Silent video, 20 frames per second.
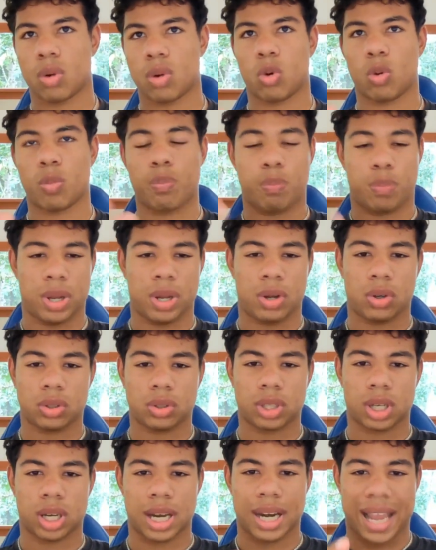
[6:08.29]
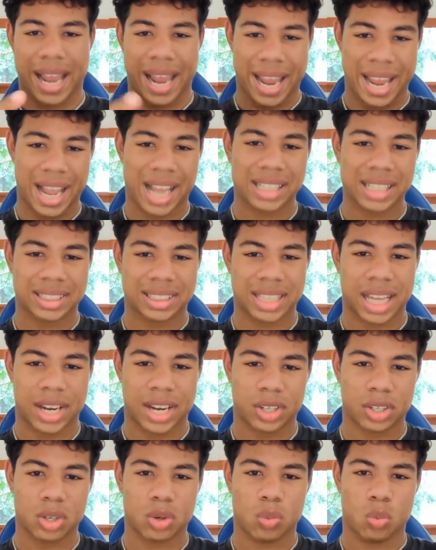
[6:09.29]
we'll build an AI
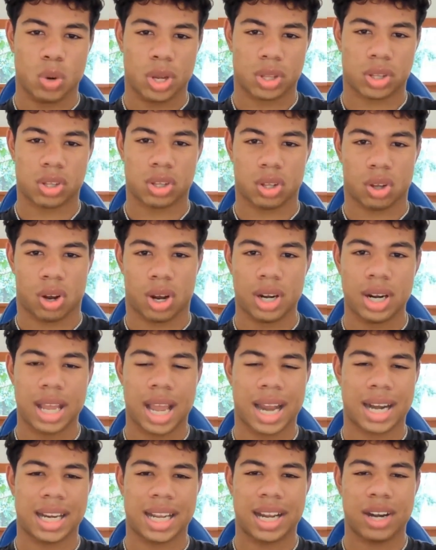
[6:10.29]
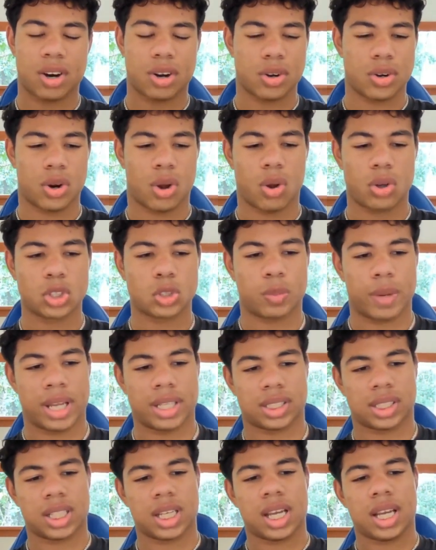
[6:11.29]
setter with Claude, and in our knowledge
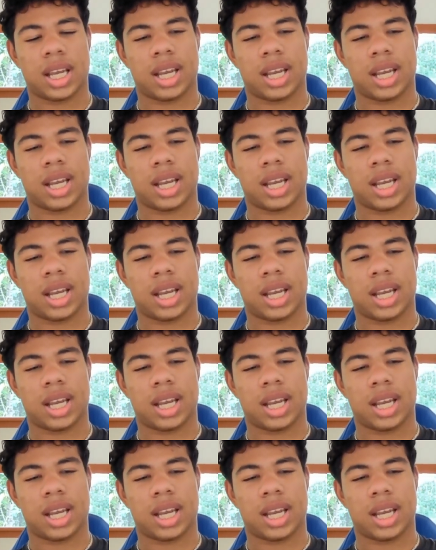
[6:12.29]
base,